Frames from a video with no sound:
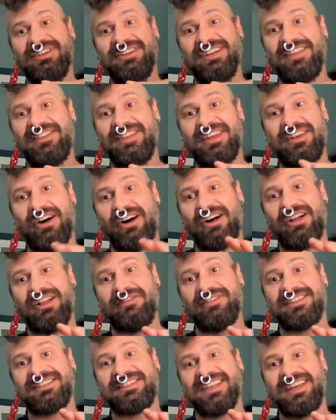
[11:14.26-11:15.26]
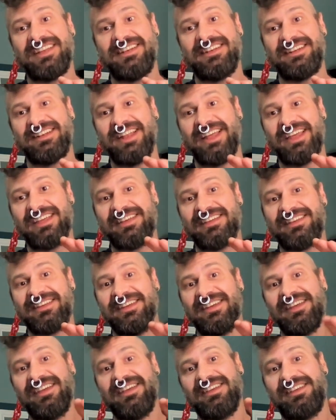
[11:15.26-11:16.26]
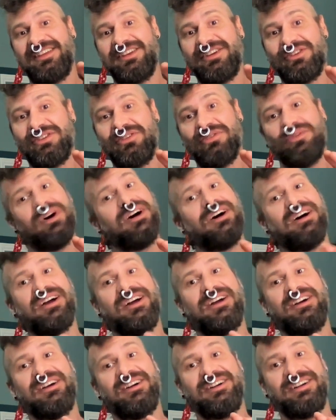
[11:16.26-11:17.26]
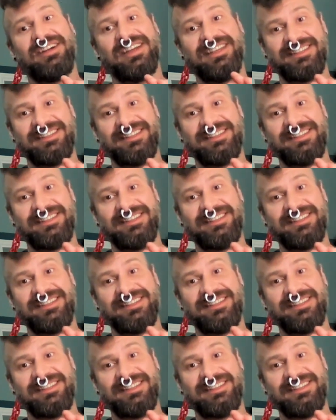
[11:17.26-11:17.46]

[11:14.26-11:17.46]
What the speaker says: and then all of a sudden like here you are,